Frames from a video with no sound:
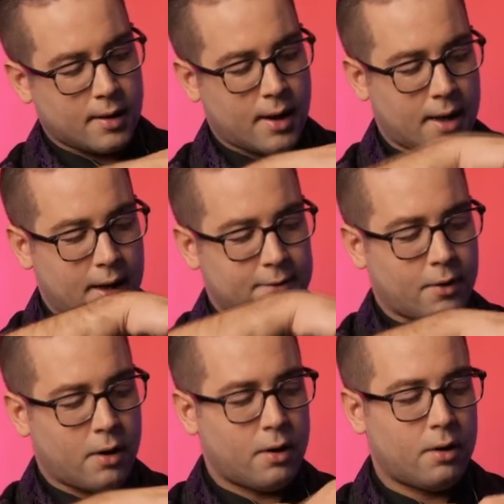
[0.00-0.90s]
I have
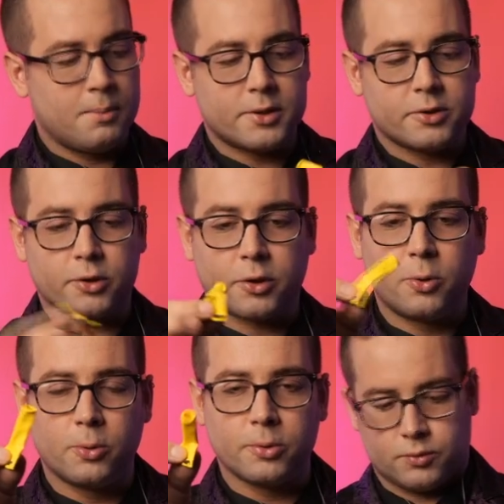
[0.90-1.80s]
all Mr.
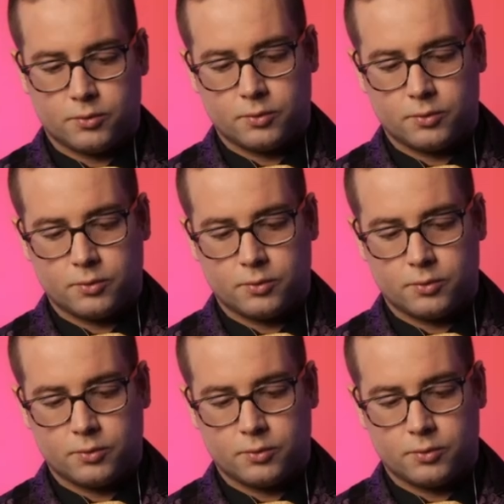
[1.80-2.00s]
Cool.